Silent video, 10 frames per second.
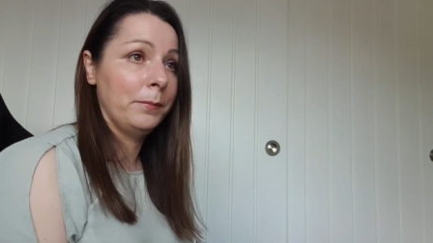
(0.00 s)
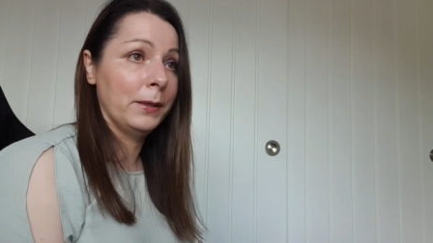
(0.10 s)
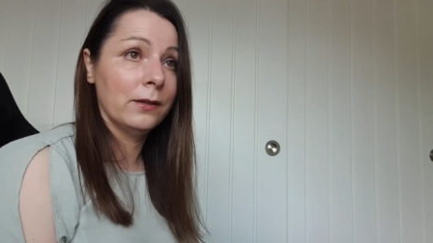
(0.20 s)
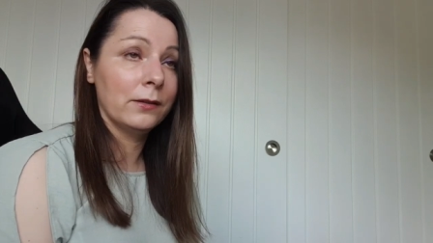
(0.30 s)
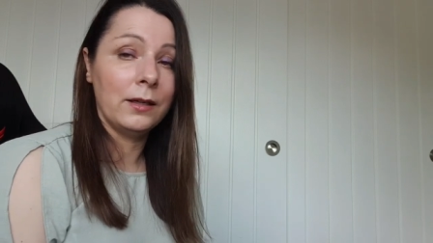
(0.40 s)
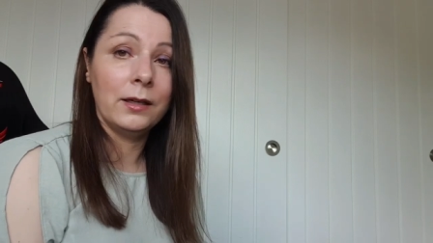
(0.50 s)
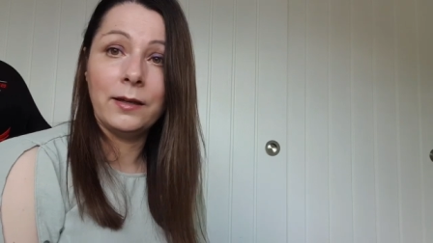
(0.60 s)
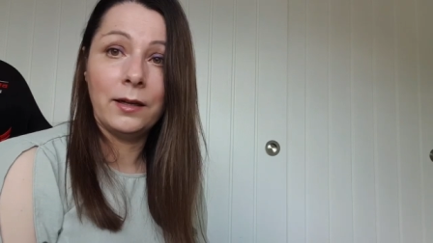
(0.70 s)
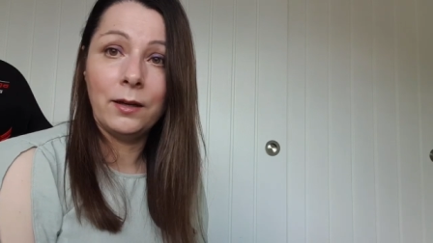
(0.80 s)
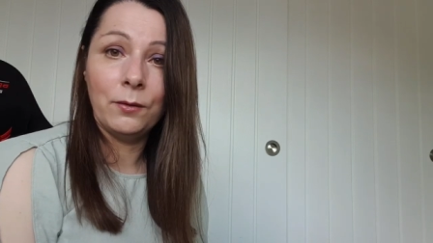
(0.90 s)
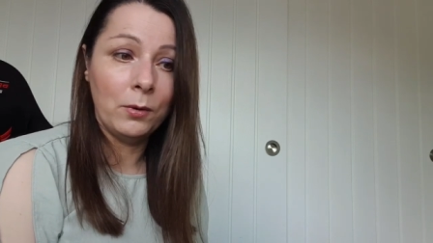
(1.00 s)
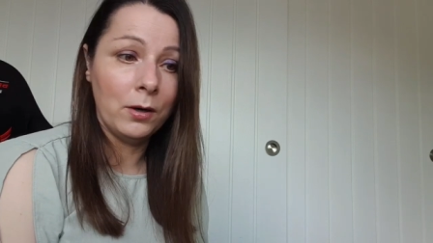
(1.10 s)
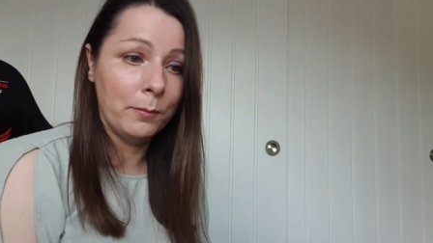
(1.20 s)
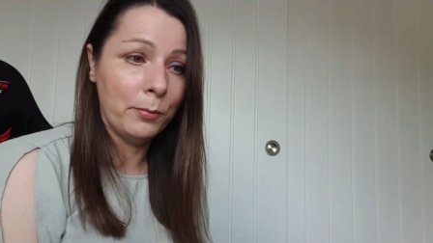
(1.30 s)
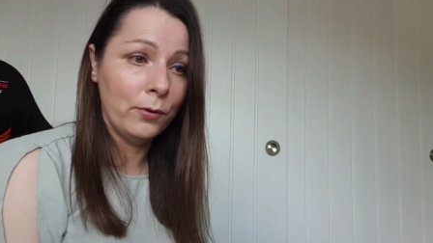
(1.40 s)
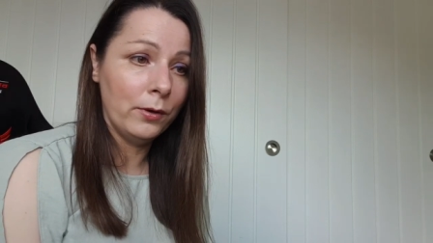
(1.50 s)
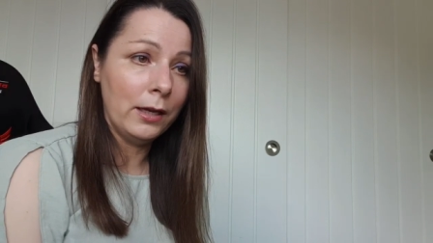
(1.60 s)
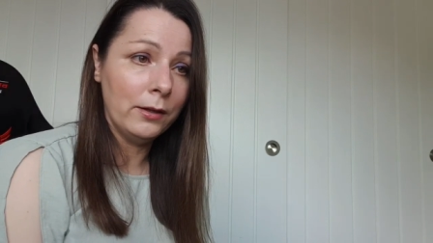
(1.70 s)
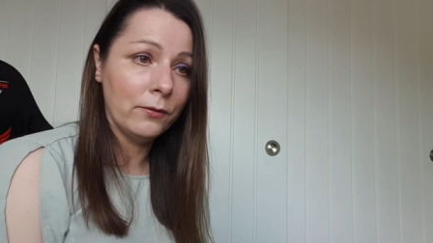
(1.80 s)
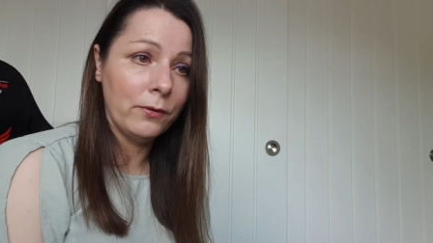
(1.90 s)
because I don't know why I bought
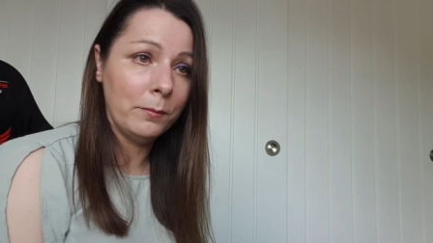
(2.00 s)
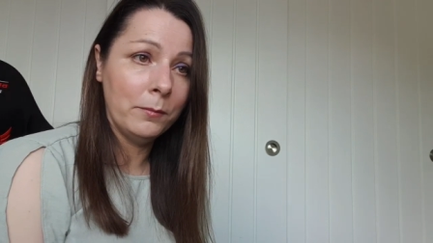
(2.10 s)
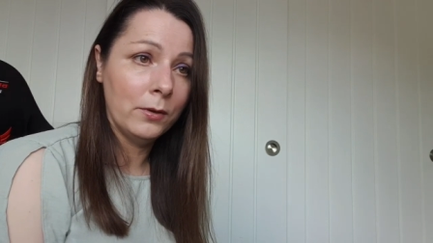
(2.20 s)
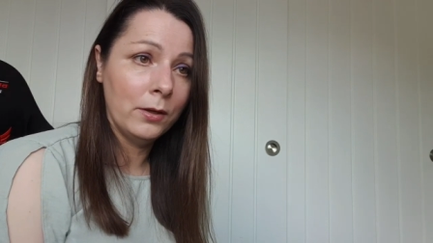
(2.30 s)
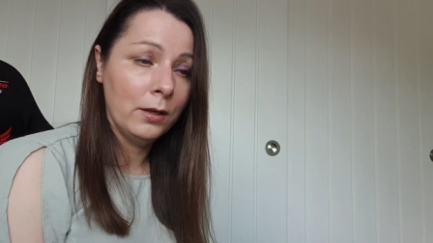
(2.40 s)
loads of them.